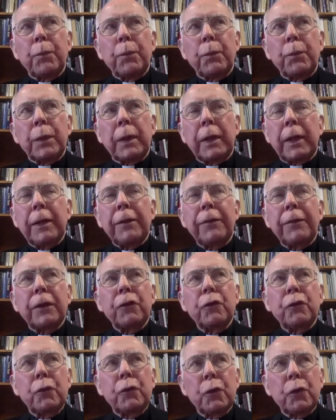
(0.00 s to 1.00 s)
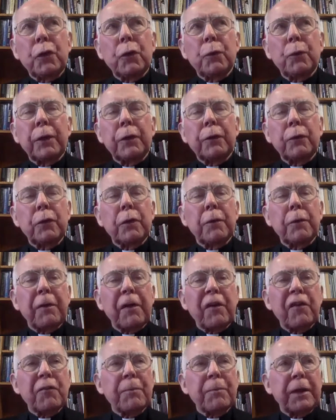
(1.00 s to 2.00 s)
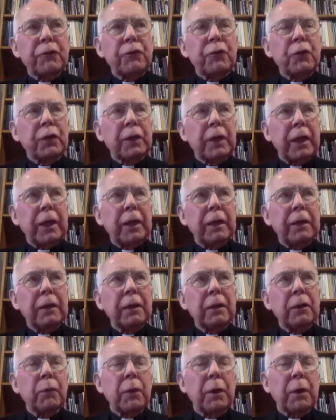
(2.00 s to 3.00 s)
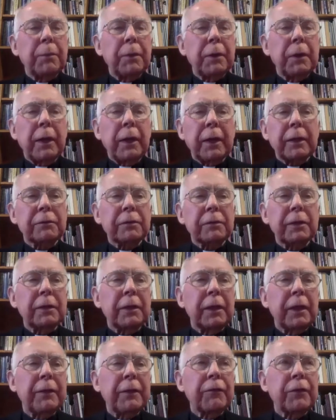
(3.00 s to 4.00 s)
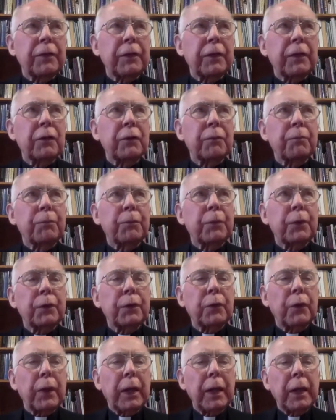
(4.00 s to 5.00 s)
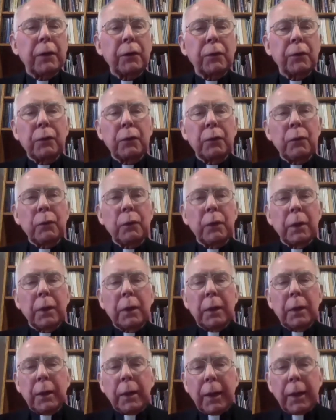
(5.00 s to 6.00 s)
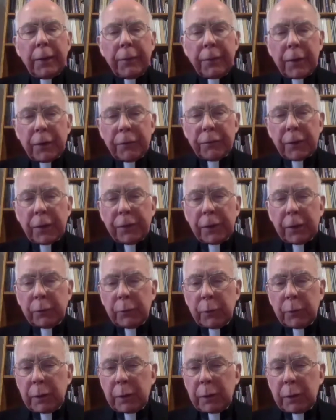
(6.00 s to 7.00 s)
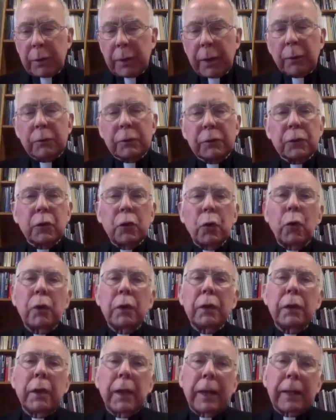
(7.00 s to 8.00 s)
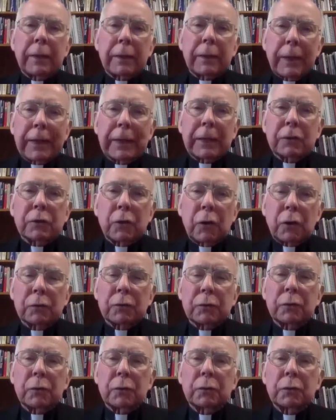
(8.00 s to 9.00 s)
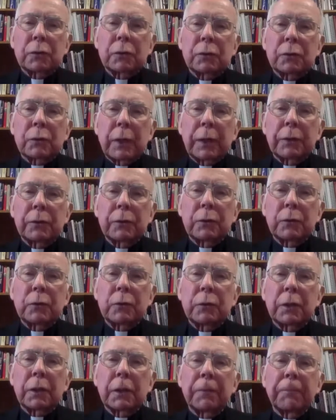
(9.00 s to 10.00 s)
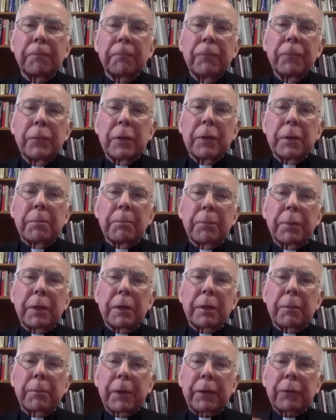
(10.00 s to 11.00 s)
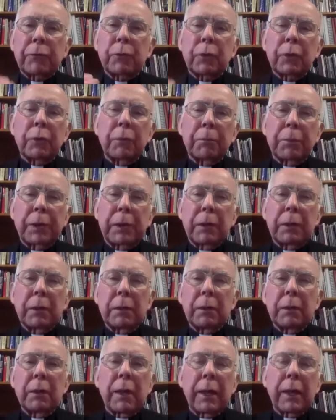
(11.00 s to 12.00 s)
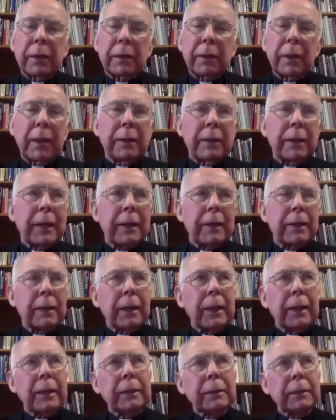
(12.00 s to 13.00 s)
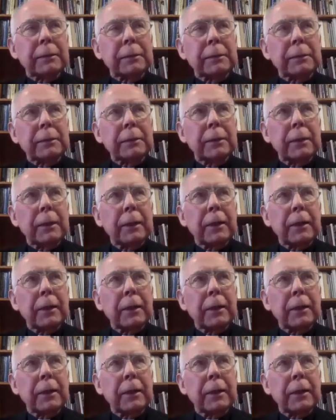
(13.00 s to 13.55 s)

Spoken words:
that anything you do, you want to do the very best you can, and you want to be excellent in everything you're putting your hand to. And therefore, I think that was a goal in athletics also, to try to be the best we could be in athletics